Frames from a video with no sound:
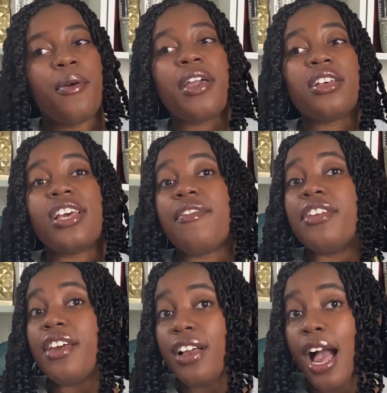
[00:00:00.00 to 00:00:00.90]
We also have
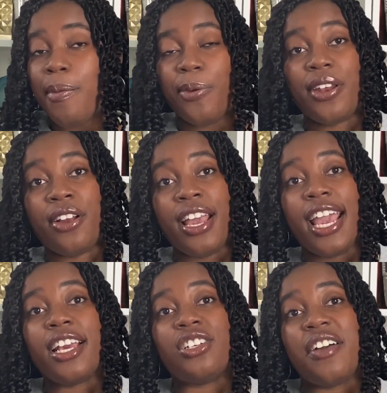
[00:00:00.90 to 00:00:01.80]
another operator
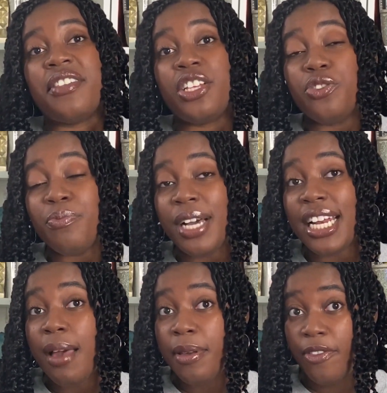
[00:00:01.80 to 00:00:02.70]
in Java that you might
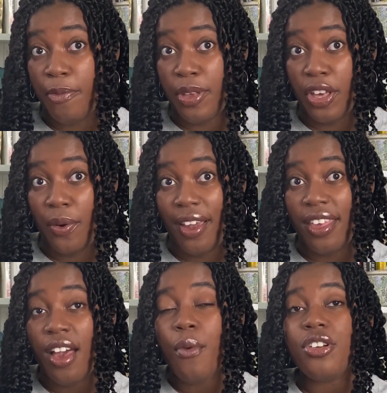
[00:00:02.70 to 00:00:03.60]
not be familiar with,
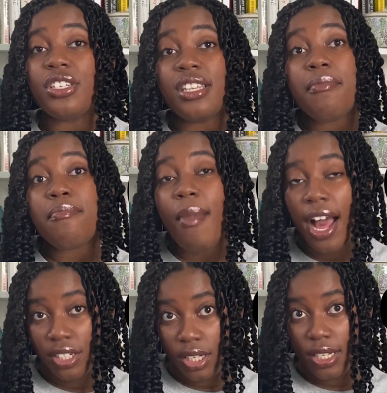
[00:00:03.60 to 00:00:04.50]
which is the
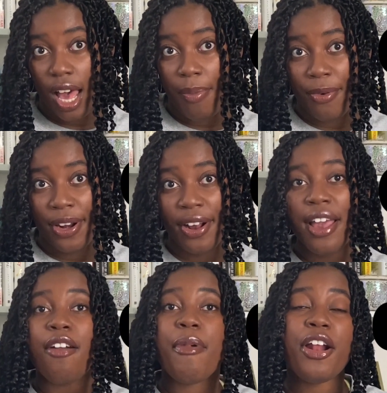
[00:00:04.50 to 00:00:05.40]
modulus operator,
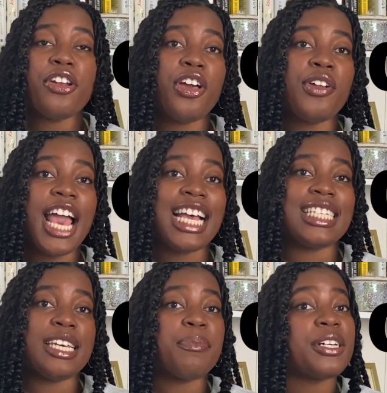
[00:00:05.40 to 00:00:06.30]
better known as
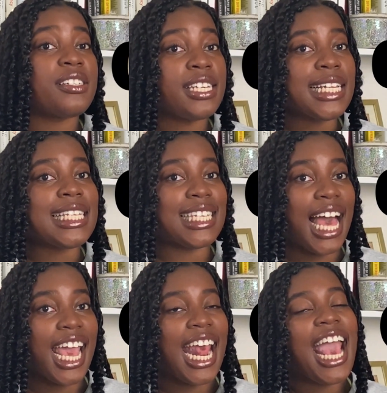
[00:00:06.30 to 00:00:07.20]
the percent sign.